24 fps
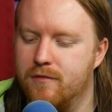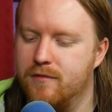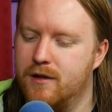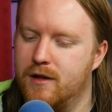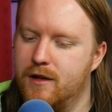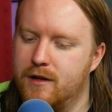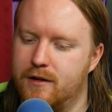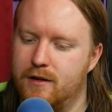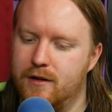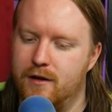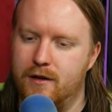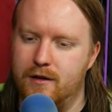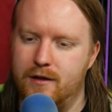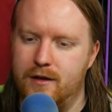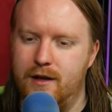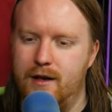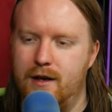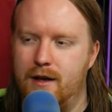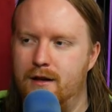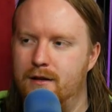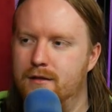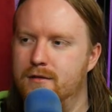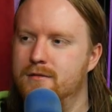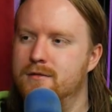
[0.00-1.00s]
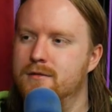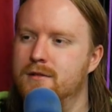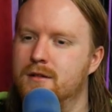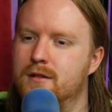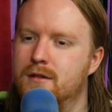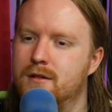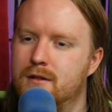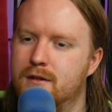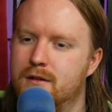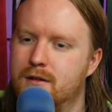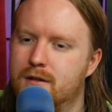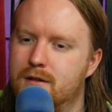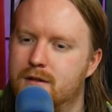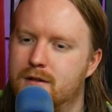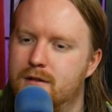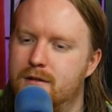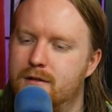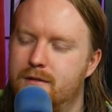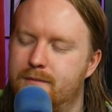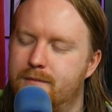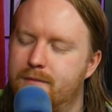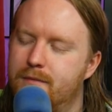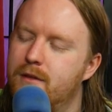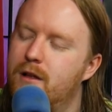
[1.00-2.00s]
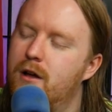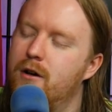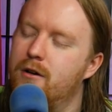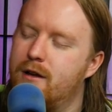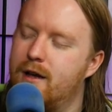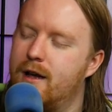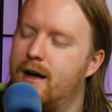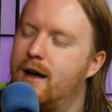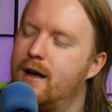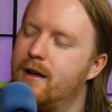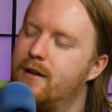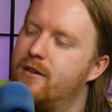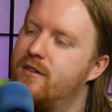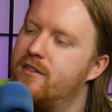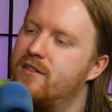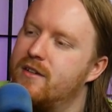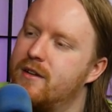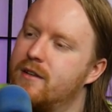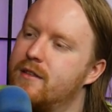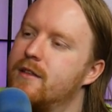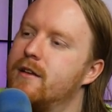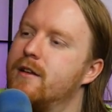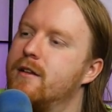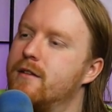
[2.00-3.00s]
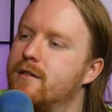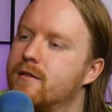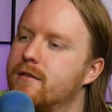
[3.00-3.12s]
of like a yeah. So yeah. okay, I understand that.